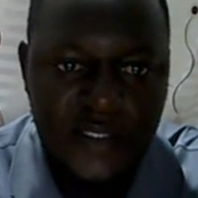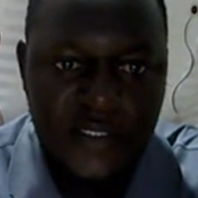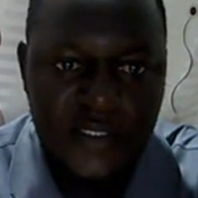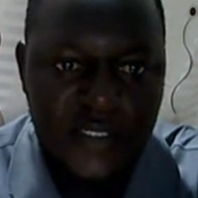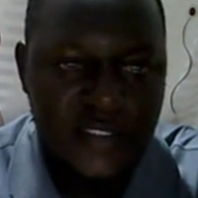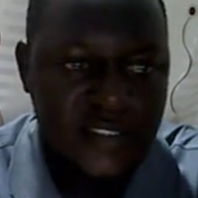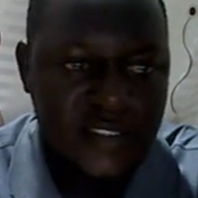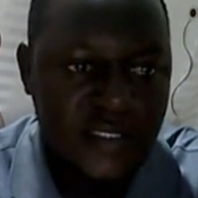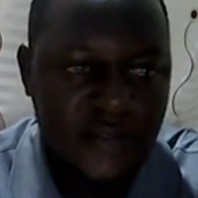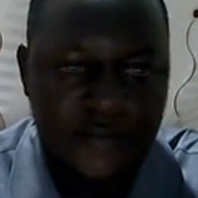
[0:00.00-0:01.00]
these
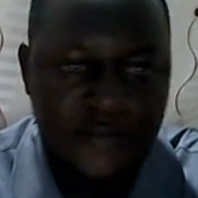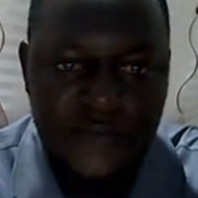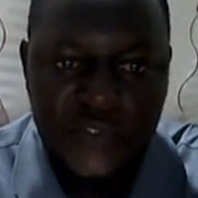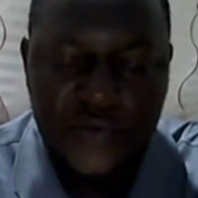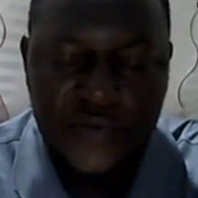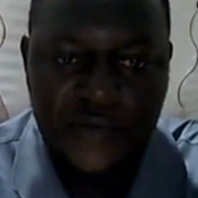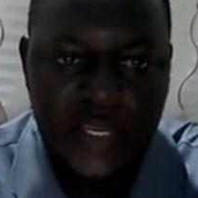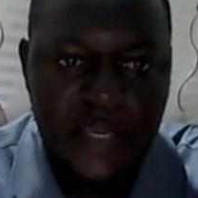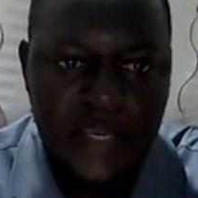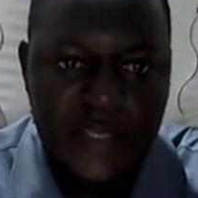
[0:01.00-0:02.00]

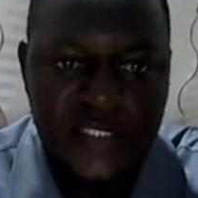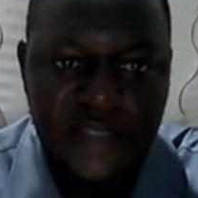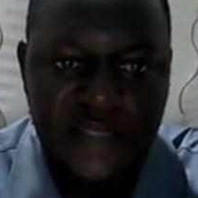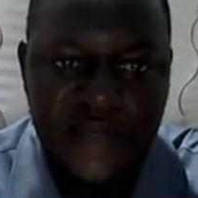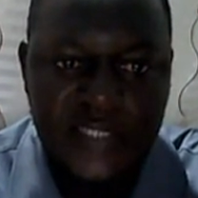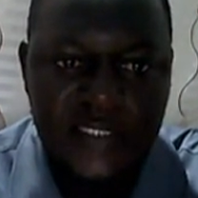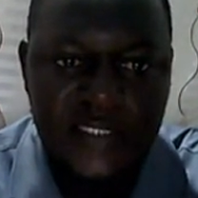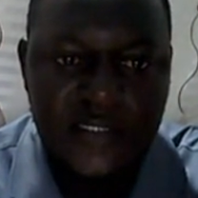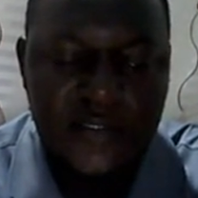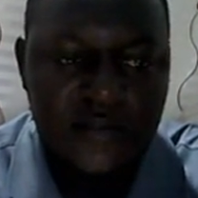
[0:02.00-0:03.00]
requirements
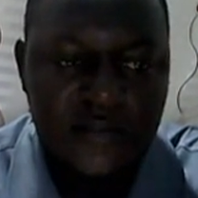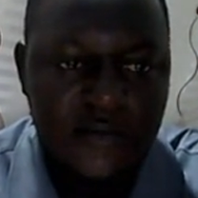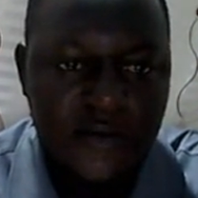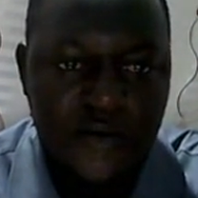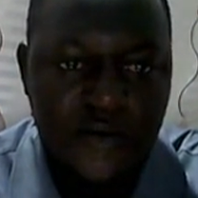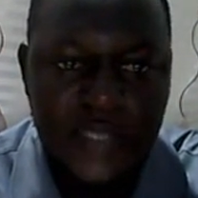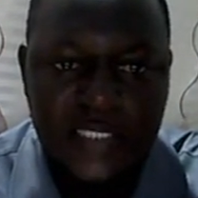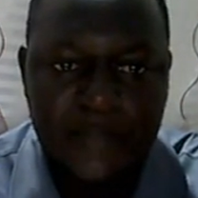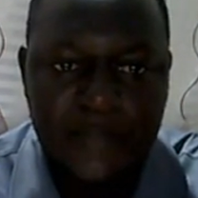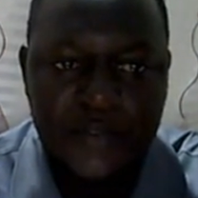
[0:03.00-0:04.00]
effected or worked
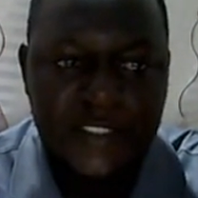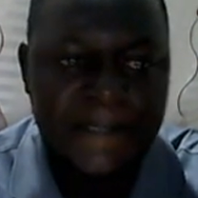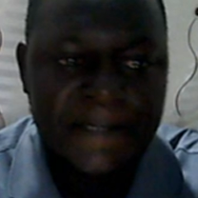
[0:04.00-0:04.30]
upon.